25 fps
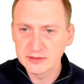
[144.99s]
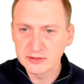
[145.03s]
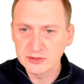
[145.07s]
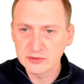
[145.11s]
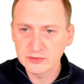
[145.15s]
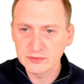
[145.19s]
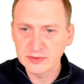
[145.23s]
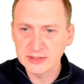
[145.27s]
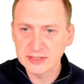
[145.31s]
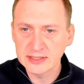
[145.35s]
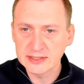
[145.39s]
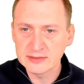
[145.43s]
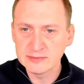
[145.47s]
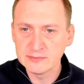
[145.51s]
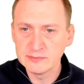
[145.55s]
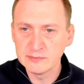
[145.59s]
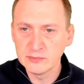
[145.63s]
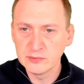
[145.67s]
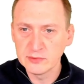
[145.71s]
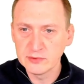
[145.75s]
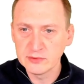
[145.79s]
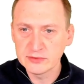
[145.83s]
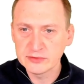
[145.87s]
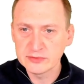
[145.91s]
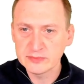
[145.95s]
Create
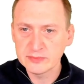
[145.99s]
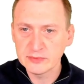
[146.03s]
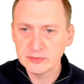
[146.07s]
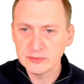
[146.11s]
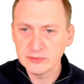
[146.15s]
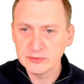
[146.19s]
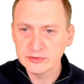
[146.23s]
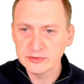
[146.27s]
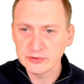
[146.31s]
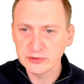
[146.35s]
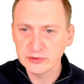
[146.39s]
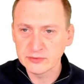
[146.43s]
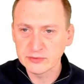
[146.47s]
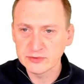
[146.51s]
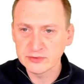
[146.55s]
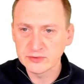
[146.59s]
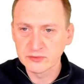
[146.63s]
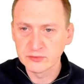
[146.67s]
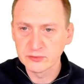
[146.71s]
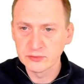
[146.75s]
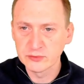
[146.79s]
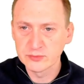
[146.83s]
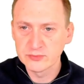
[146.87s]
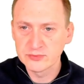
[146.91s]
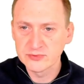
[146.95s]
multiple security
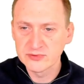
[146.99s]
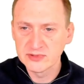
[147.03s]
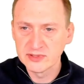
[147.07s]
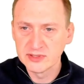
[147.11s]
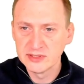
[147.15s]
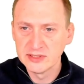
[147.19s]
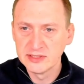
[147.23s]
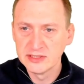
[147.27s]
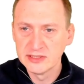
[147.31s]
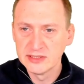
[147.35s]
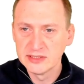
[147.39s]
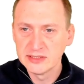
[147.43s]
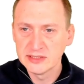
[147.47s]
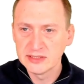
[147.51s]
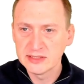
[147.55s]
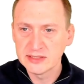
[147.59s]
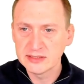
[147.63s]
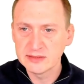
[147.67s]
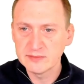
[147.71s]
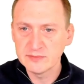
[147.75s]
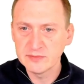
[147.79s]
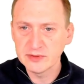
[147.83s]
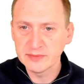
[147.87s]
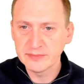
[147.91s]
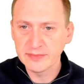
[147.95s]
groups
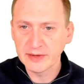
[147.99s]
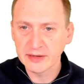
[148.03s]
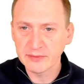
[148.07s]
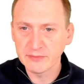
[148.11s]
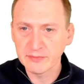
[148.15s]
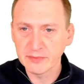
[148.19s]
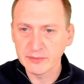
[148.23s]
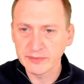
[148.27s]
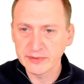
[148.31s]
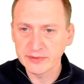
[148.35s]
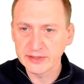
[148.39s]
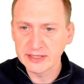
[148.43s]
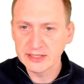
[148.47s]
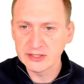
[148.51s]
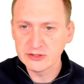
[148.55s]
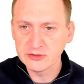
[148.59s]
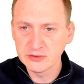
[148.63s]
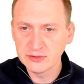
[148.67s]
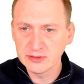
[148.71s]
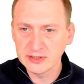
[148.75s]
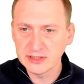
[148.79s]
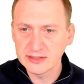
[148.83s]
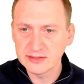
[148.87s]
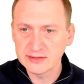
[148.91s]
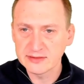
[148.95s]
in Veeam backup
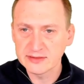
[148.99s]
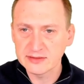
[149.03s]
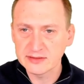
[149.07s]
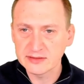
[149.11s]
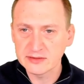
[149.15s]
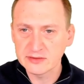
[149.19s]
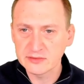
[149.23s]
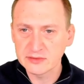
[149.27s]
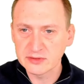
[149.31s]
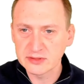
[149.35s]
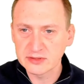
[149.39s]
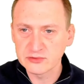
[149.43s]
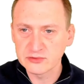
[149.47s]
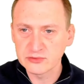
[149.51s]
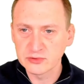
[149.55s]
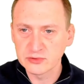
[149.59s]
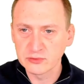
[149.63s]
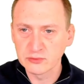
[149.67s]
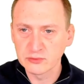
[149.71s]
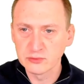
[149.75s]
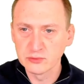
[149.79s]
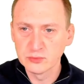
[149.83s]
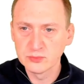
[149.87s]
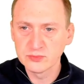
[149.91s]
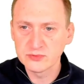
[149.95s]
replication and ensure
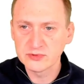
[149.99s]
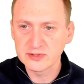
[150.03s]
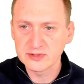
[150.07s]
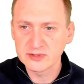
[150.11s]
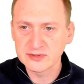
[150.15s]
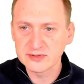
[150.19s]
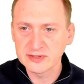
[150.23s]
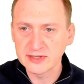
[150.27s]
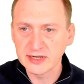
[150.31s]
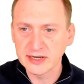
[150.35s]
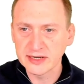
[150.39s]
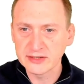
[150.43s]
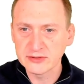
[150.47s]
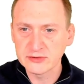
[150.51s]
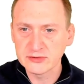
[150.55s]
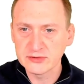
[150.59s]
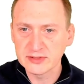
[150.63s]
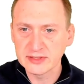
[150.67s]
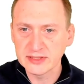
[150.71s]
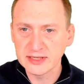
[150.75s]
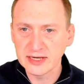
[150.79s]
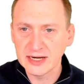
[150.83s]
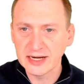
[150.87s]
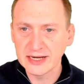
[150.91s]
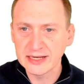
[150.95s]
groups assigned to
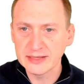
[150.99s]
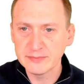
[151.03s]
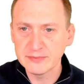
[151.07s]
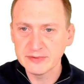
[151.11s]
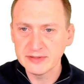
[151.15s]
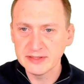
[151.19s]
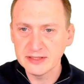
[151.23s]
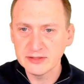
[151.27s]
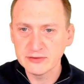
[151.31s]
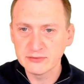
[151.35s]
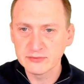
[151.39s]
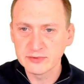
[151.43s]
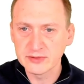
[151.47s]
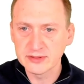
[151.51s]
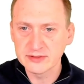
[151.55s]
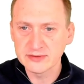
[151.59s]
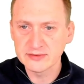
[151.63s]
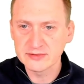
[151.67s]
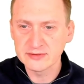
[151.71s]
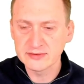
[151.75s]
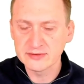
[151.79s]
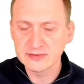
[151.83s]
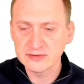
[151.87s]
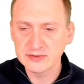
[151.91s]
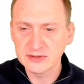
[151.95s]
the IP
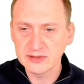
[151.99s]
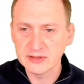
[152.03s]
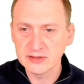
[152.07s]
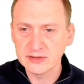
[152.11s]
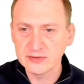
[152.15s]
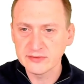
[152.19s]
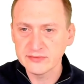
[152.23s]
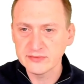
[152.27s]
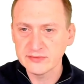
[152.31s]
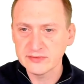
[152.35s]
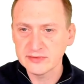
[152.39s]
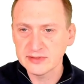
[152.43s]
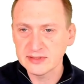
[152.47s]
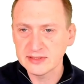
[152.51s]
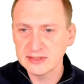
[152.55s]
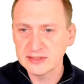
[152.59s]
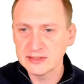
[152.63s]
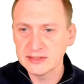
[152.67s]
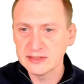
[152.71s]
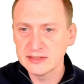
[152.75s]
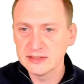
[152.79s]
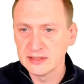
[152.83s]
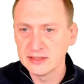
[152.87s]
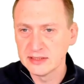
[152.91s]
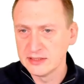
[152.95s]
addresses of
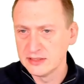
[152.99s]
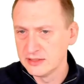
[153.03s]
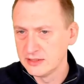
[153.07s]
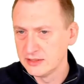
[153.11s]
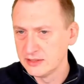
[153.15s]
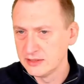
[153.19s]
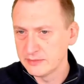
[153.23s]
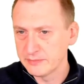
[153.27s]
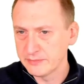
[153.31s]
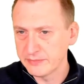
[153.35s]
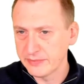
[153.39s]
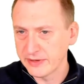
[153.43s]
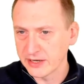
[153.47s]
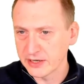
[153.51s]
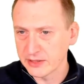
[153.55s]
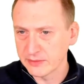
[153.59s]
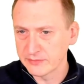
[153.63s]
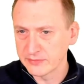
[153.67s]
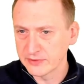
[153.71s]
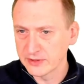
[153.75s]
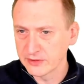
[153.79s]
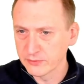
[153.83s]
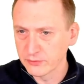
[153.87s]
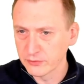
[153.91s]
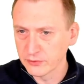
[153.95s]
the backup
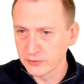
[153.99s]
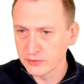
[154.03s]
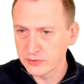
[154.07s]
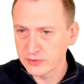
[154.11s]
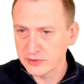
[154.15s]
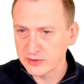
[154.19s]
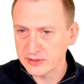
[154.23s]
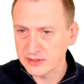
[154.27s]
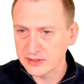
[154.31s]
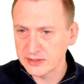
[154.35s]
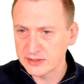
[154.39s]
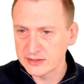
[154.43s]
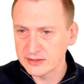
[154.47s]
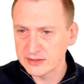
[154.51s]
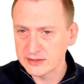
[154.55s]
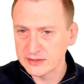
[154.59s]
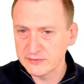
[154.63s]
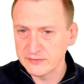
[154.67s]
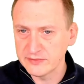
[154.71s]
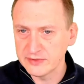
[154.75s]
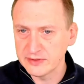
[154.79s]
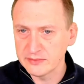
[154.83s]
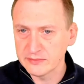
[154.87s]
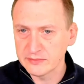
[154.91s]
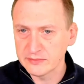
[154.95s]
network and the
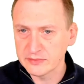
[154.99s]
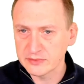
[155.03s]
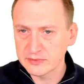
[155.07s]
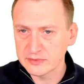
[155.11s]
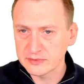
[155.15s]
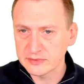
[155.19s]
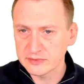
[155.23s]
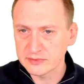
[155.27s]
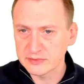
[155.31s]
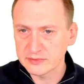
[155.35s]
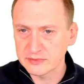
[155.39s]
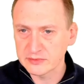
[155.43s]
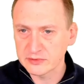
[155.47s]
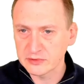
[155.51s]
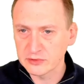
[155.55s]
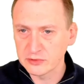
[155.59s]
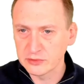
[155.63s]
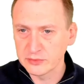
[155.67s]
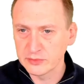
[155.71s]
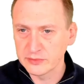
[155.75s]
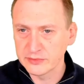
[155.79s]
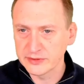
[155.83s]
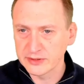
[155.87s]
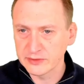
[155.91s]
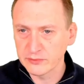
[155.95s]
Veeam
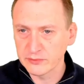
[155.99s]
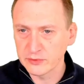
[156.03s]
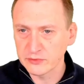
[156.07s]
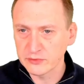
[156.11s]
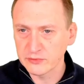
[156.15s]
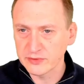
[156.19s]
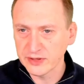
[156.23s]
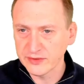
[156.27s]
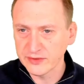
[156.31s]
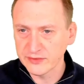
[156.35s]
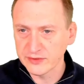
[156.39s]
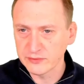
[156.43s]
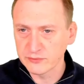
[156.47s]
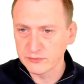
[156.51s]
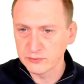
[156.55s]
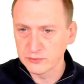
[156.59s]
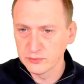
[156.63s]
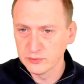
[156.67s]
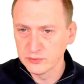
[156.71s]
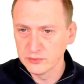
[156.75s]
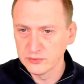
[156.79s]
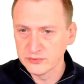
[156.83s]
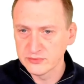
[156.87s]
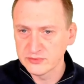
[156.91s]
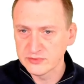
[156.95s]
global network traffic
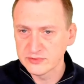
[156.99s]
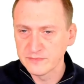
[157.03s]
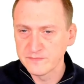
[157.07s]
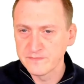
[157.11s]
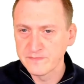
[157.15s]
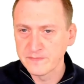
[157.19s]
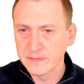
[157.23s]
rules.